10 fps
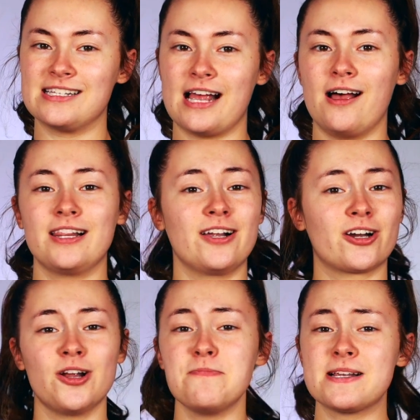There
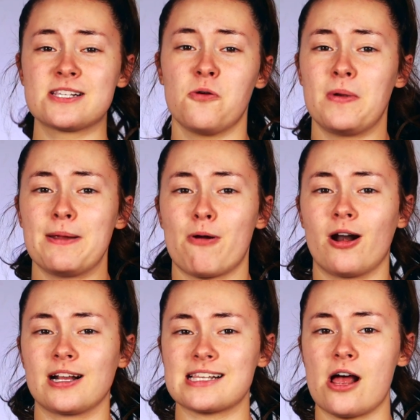could be so many
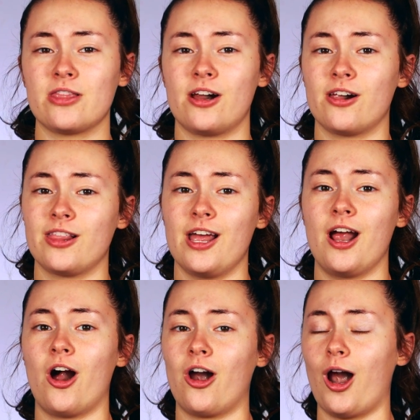products out there
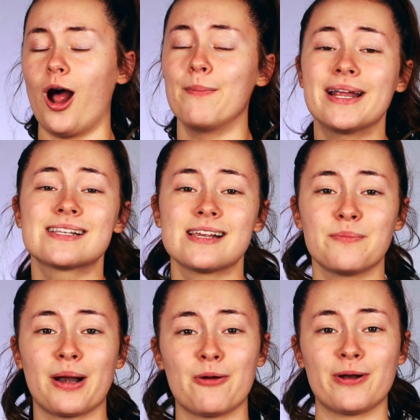that are amazing,
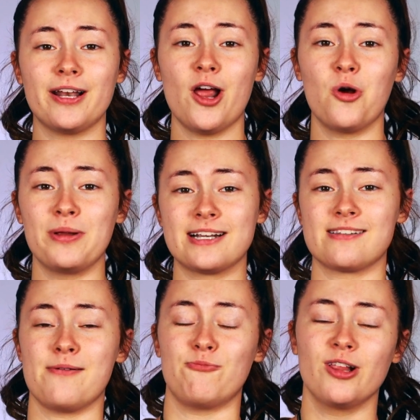but I wouldn't know because
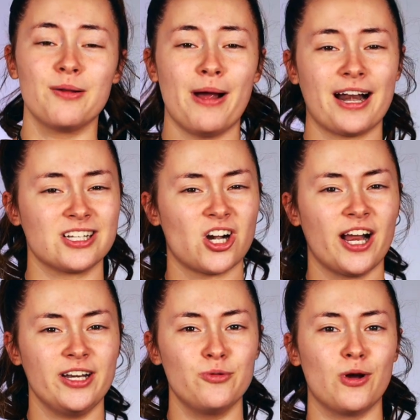I'm really bad at
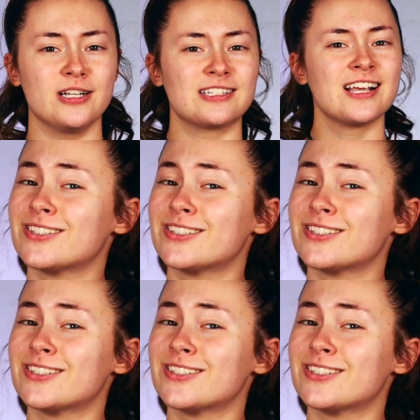trying new ones.